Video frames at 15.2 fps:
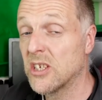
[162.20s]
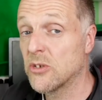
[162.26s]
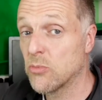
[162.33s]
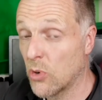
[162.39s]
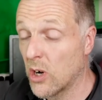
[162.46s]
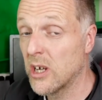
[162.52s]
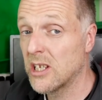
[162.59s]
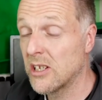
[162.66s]
this
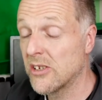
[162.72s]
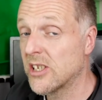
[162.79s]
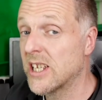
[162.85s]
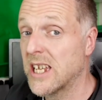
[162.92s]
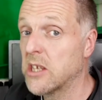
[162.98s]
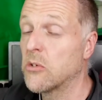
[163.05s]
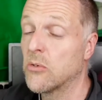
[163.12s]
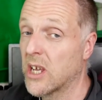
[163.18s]

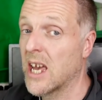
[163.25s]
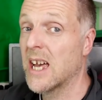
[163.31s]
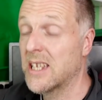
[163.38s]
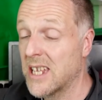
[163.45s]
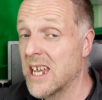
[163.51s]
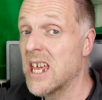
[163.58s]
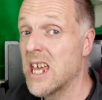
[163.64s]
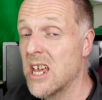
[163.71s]
wirelessly, you
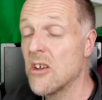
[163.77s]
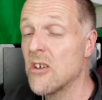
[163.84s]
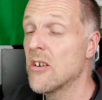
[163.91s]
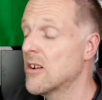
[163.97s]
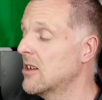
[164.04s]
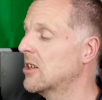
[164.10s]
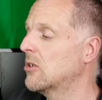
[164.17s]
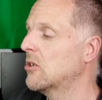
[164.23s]
can hear
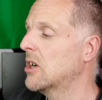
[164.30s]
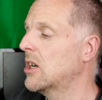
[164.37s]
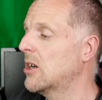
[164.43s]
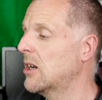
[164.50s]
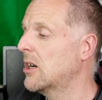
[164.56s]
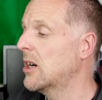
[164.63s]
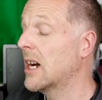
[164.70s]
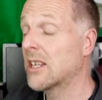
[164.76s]

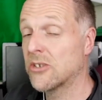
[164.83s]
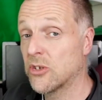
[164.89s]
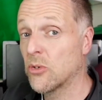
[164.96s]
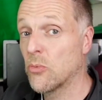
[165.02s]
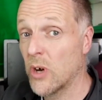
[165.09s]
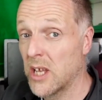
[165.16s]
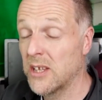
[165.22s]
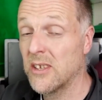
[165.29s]
as
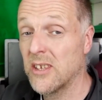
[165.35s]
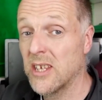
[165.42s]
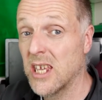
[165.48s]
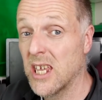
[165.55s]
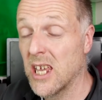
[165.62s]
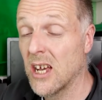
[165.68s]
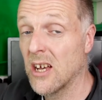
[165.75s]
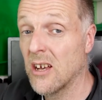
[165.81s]
to when
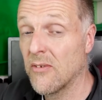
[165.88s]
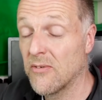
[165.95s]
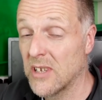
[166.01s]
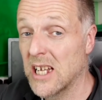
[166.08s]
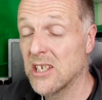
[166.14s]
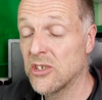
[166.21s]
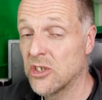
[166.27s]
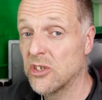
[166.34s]
the
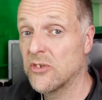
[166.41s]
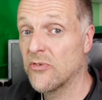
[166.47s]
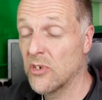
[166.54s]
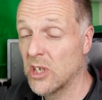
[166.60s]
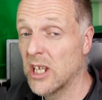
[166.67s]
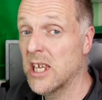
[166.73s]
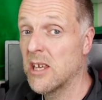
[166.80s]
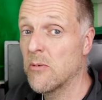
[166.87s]
flash is
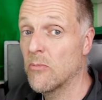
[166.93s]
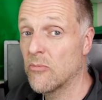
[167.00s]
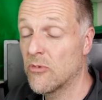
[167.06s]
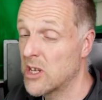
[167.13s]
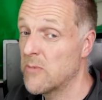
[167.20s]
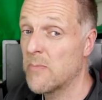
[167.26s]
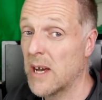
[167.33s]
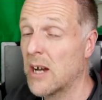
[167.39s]
fully
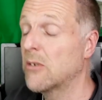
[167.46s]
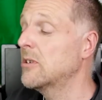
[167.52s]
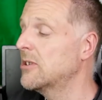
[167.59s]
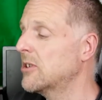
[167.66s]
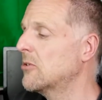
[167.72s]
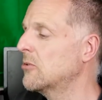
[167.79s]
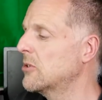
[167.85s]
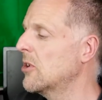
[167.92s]

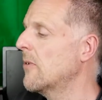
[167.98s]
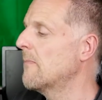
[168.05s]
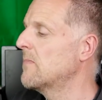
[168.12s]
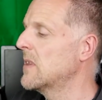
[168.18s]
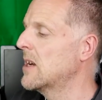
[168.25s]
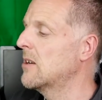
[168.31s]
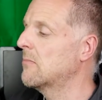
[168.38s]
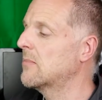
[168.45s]
repowered or not.
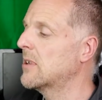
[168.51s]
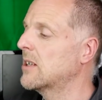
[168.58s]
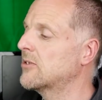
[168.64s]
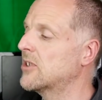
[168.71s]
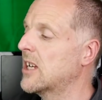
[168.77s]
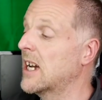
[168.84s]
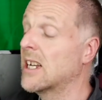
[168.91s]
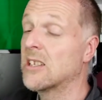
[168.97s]

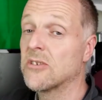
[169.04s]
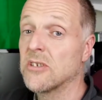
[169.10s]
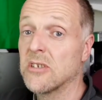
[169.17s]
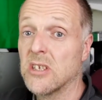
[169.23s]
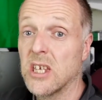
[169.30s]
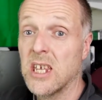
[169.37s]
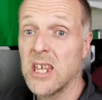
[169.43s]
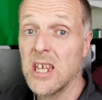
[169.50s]
Plus it has
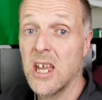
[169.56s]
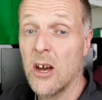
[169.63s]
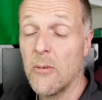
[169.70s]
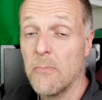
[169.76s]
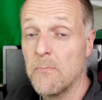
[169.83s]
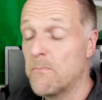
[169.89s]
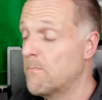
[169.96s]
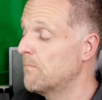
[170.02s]

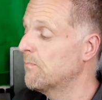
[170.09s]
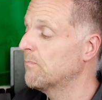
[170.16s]
the